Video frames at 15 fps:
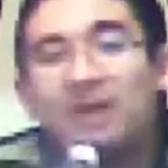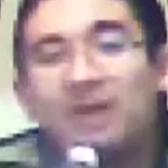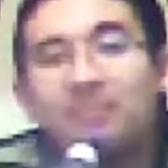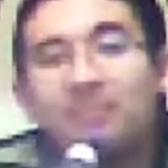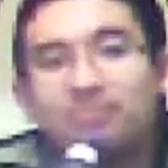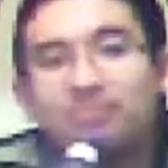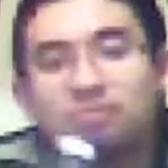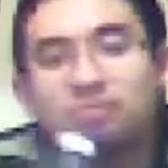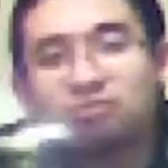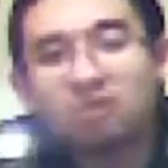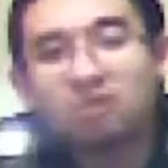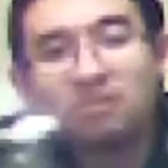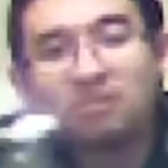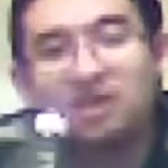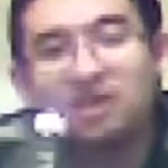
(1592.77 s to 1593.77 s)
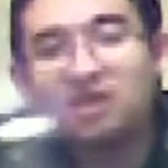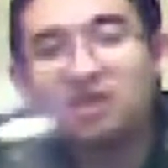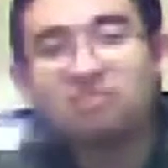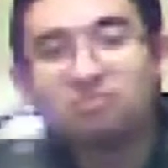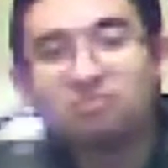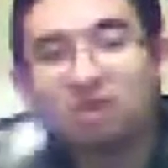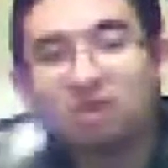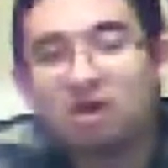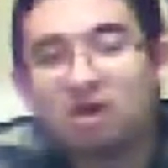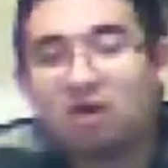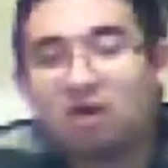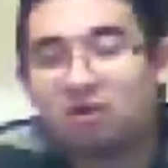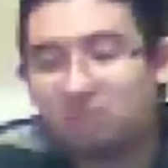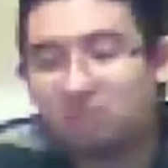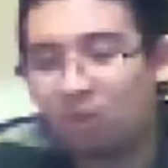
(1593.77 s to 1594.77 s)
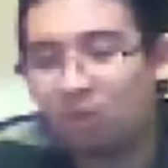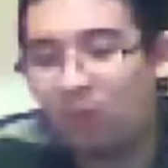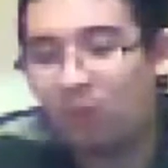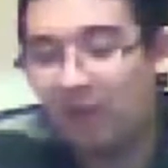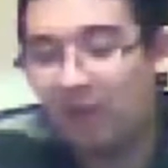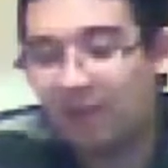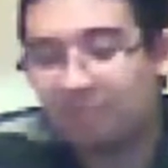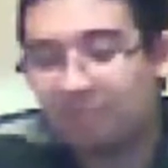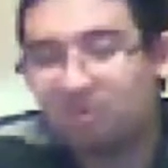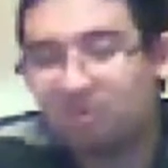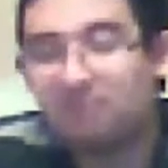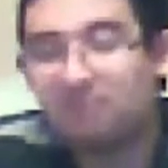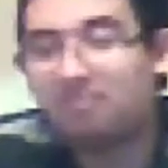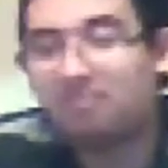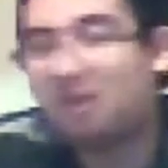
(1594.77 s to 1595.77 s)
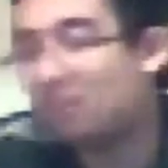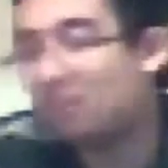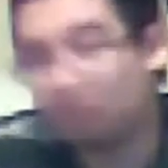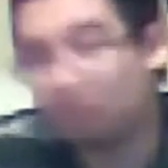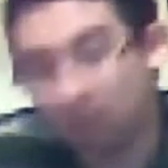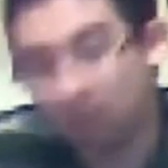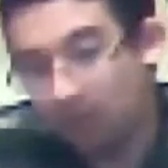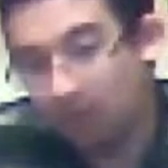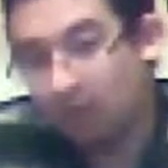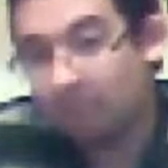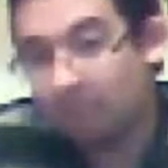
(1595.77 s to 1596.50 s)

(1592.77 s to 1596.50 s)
they probably are aware that pro- people